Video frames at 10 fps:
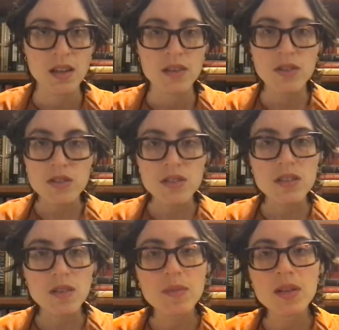Nurses
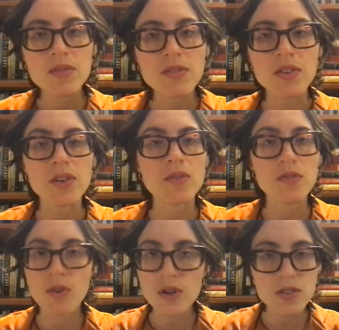have been
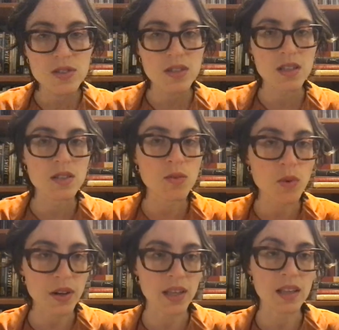forced into
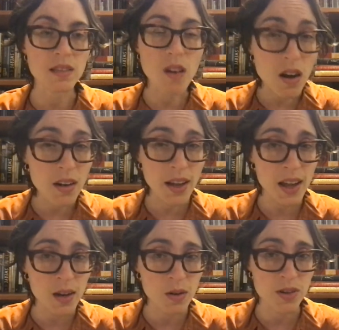working long
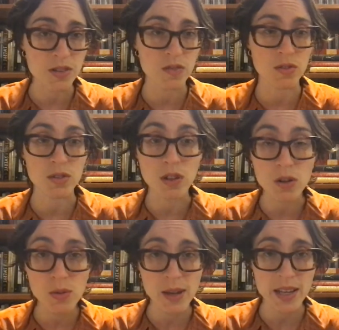hours for low
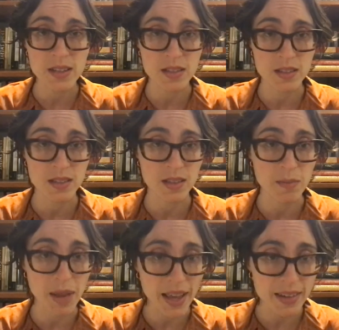wages in
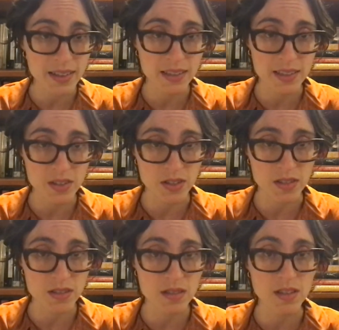bad
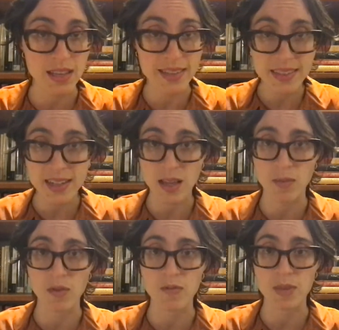conditions in the name
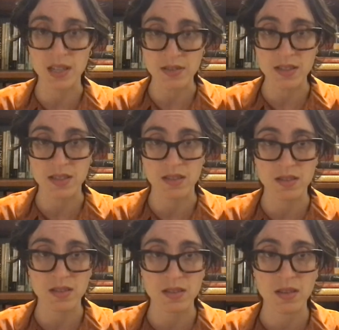of
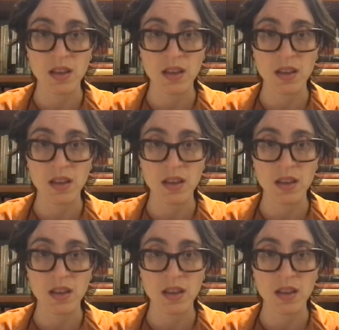beneficence.